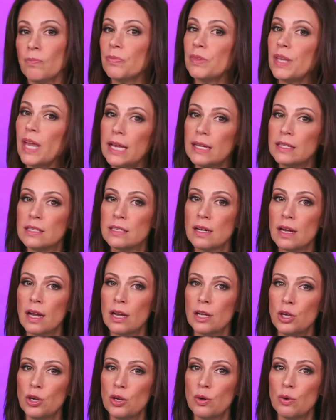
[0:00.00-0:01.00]
hey, it's not
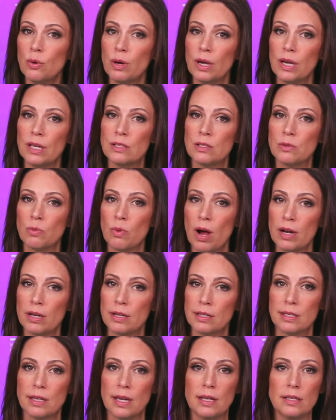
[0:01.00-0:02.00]
you, it's Ron
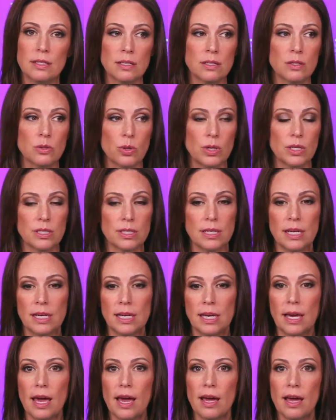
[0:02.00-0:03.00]
DeSantis or it's
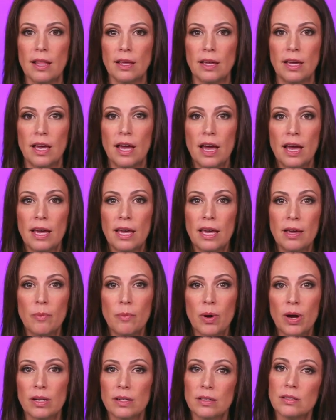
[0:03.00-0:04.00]
Nikki Haley, he
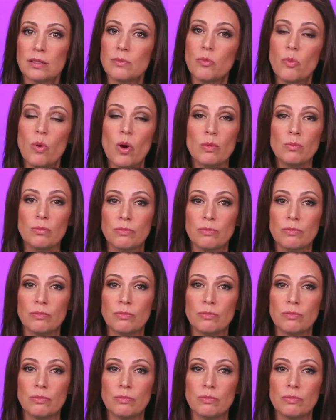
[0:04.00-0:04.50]
went, well,